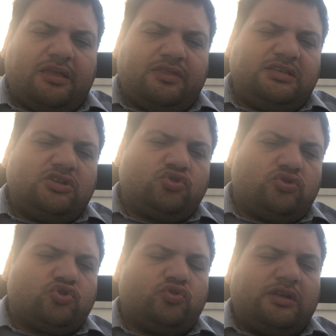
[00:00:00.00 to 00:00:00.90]
this is
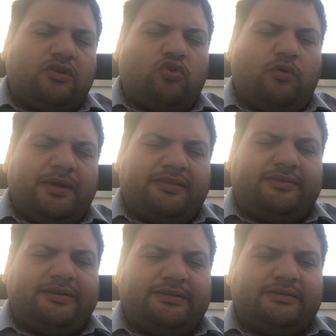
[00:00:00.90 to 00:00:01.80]
also
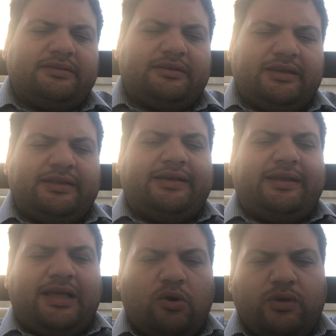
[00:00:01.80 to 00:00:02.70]
recommended and
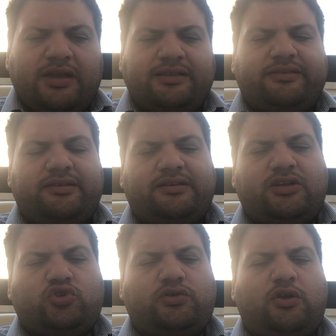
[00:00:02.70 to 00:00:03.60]
allowing
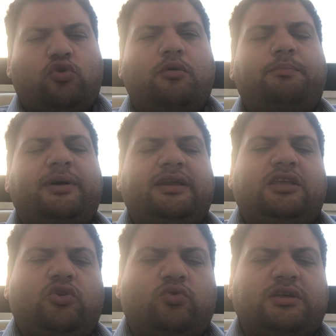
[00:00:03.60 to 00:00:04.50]
international
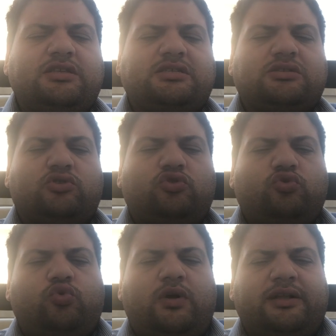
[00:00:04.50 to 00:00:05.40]
company units
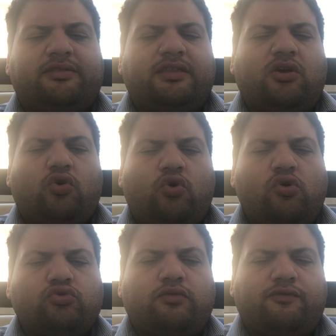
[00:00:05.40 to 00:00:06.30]
toward the
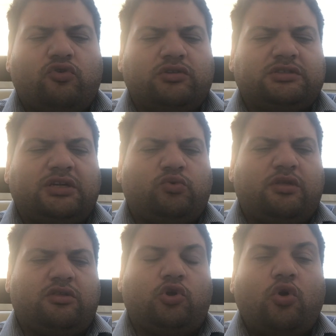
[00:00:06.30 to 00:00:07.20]
code of conduct
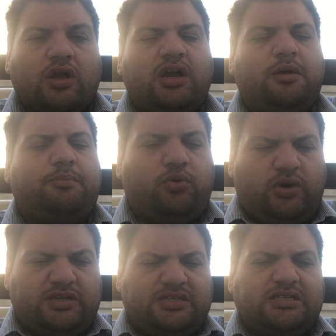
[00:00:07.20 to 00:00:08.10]
with local
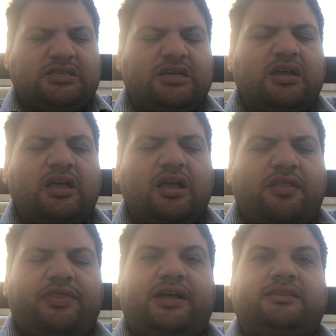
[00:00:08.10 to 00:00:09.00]
policies
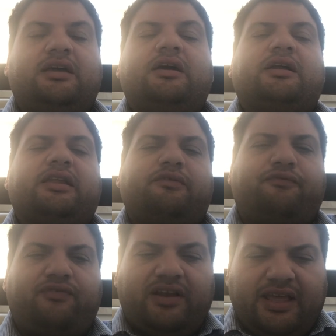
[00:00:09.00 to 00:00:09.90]
that
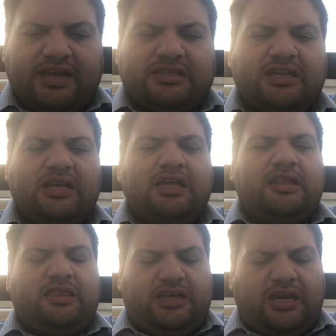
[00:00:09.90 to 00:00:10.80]
reflect
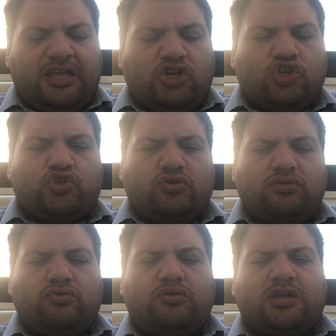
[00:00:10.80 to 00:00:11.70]
the
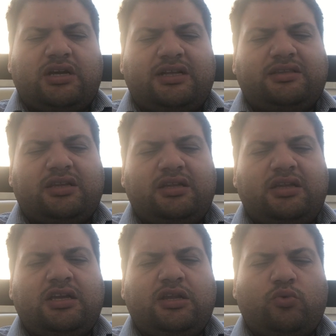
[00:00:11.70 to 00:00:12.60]
region or
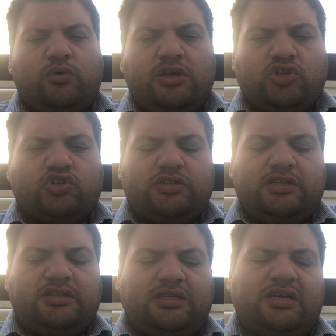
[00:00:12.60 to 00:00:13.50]
country in which
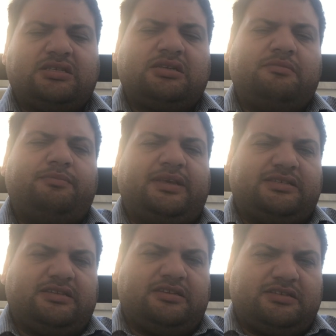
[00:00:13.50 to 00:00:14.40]
it does
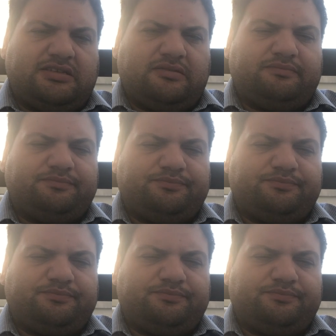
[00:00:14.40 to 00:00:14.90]
business.